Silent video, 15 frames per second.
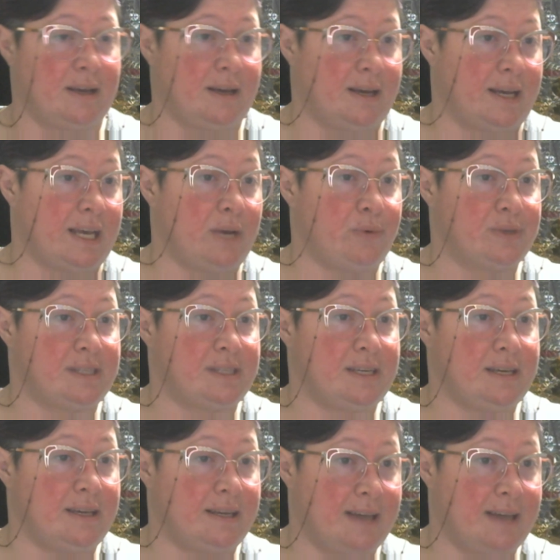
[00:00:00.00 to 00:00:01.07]
It was
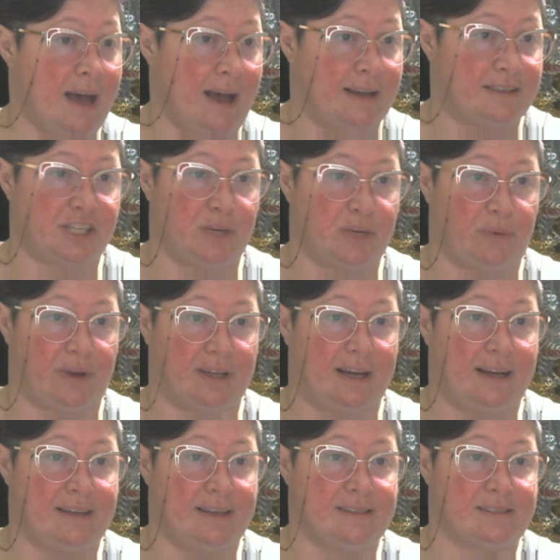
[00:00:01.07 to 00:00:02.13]
the Idan, she
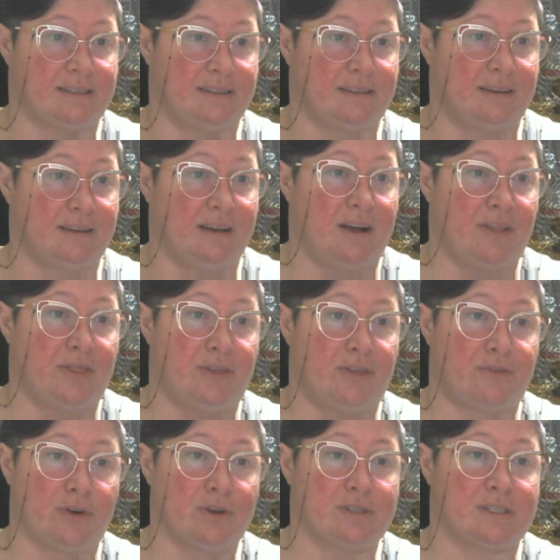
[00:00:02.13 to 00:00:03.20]
realized. The
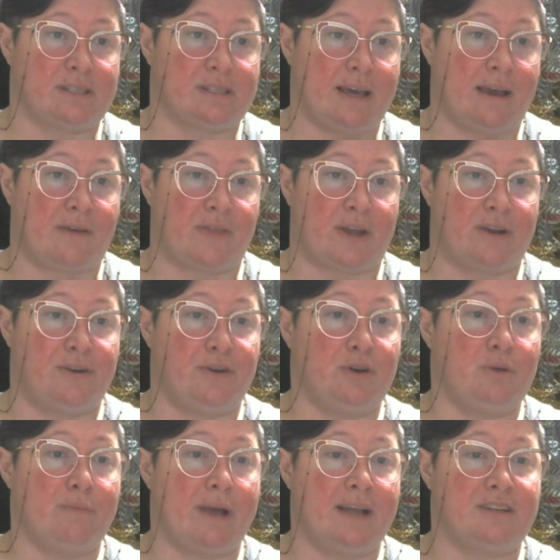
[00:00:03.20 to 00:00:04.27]
first thing that a
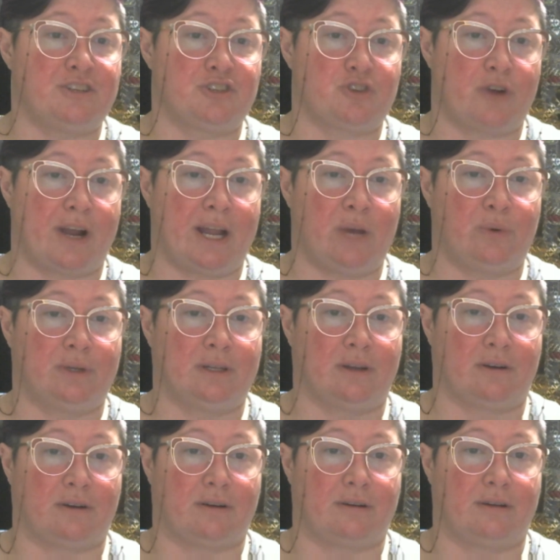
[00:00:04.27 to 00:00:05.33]
new mage in training would
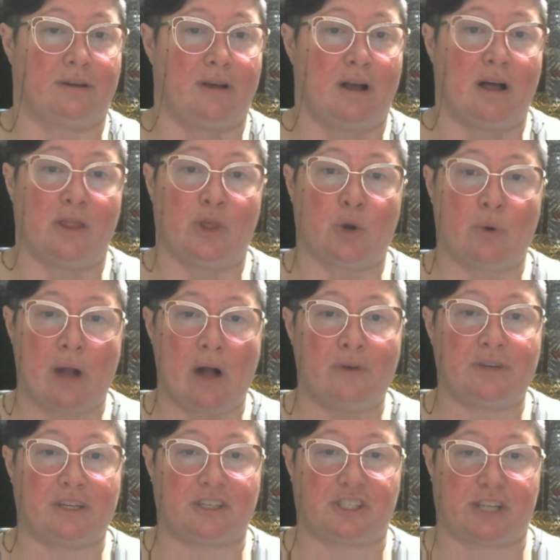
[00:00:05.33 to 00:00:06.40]
learn, the
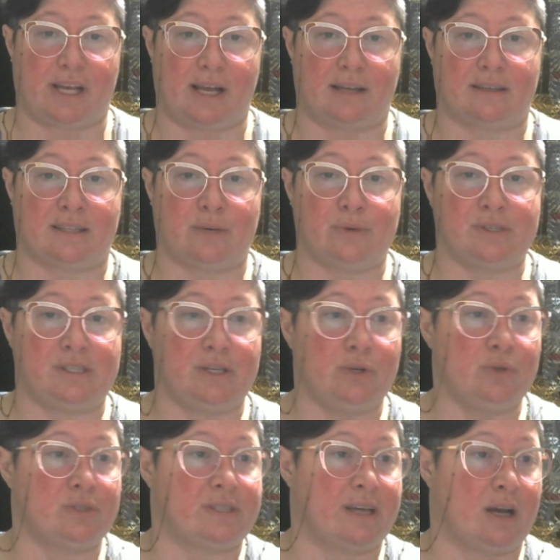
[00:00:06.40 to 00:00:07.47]
grounding chant that was
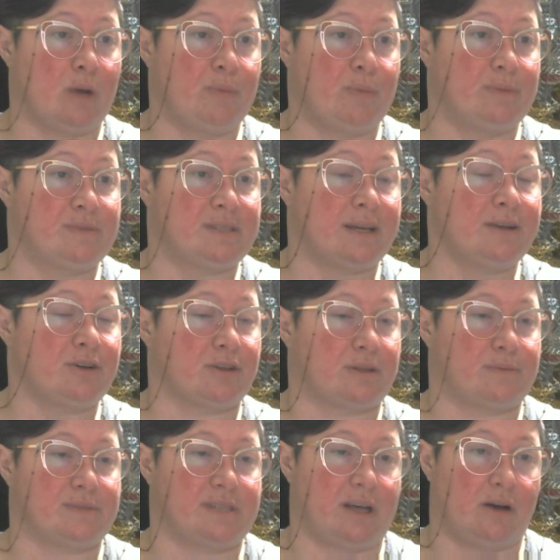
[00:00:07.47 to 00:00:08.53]
used to help them center
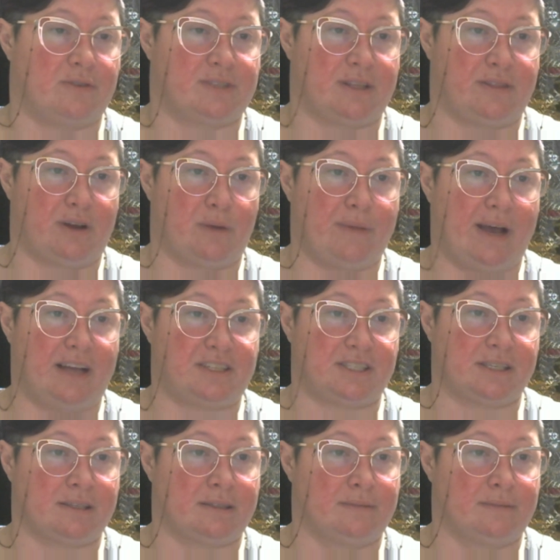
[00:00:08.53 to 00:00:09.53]
themselves in their magic.